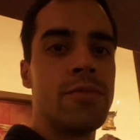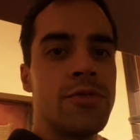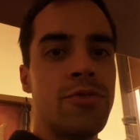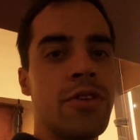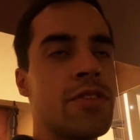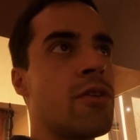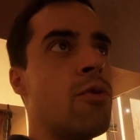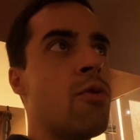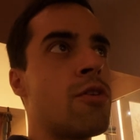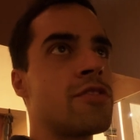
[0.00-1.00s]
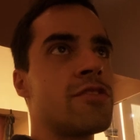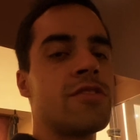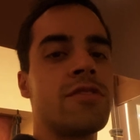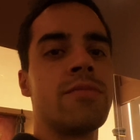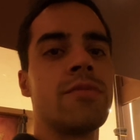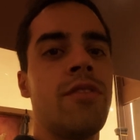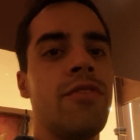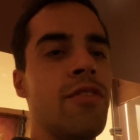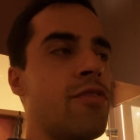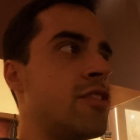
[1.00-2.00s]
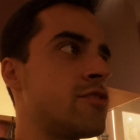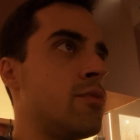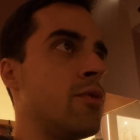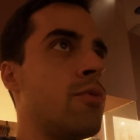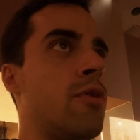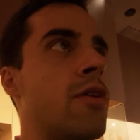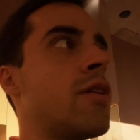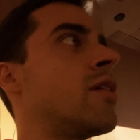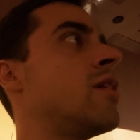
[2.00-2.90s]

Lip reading: During the course of the First World War,